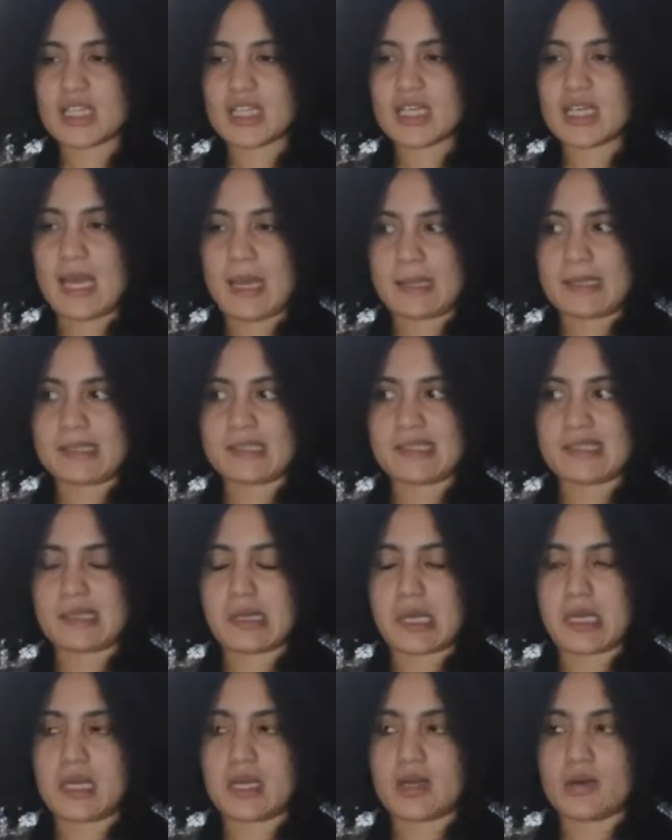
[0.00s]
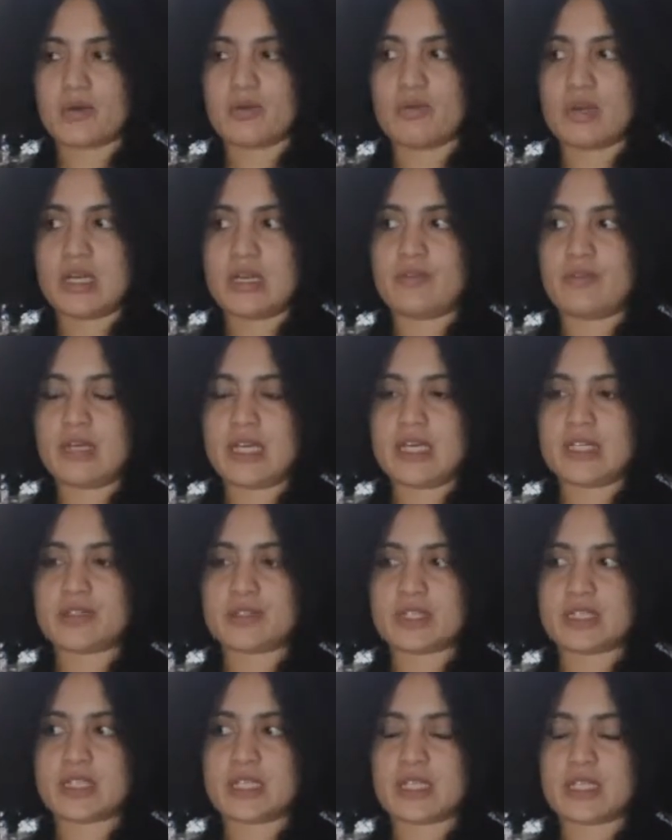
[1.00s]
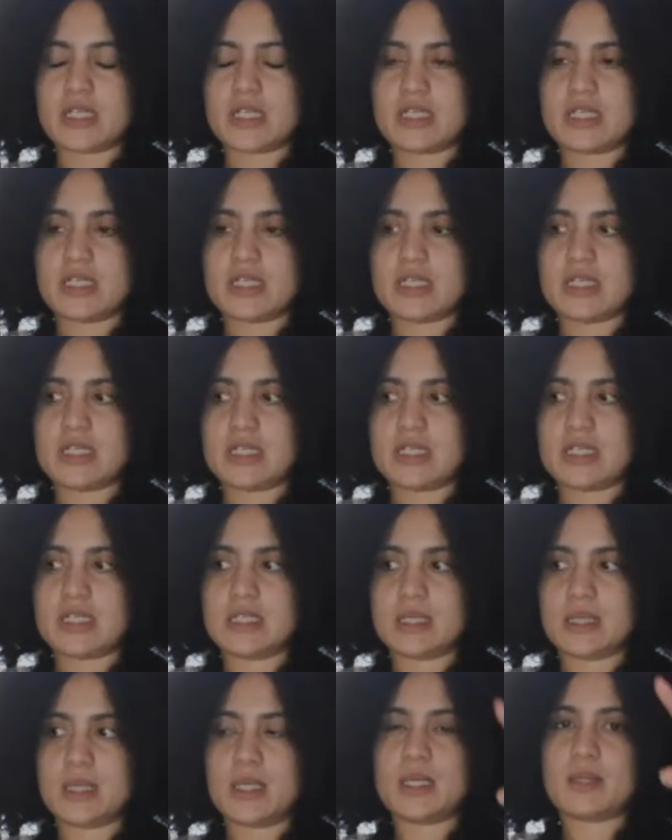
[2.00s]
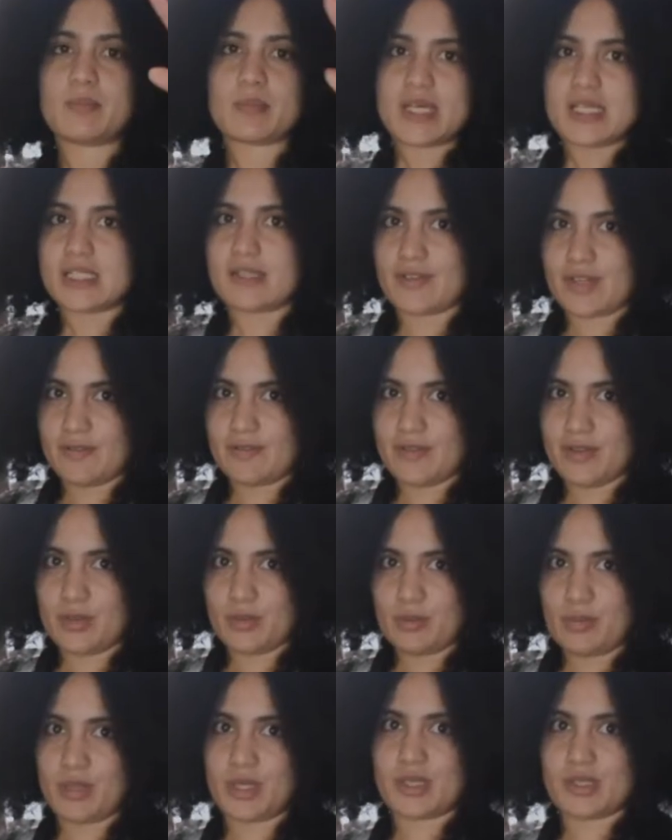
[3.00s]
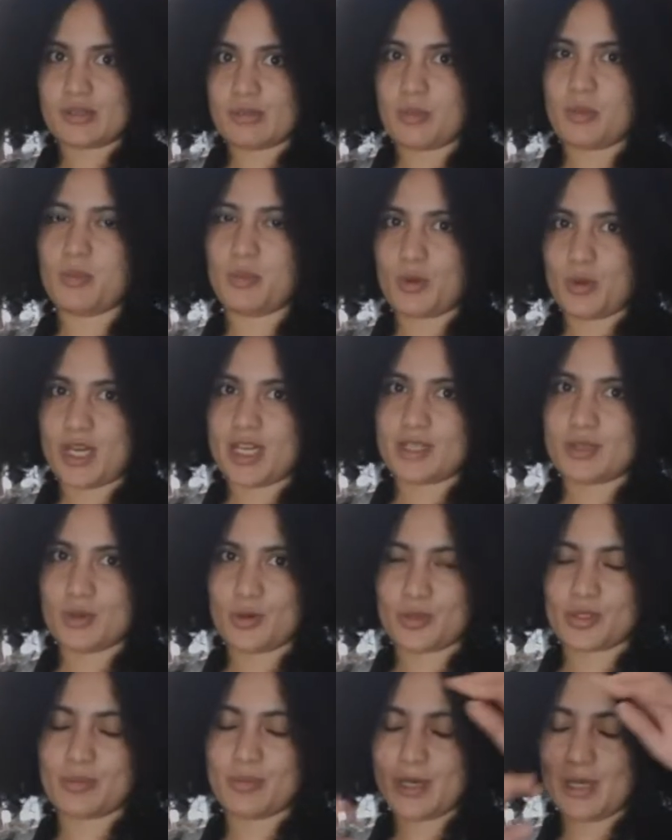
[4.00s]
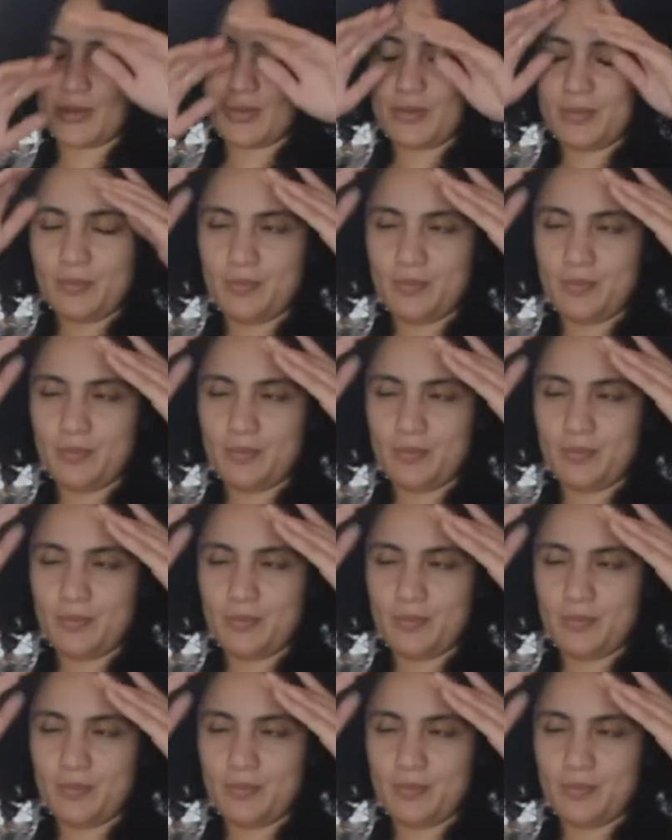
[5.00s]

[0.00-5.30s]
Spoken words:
Now this is a really, really interesting piece of info, because remember when I talked about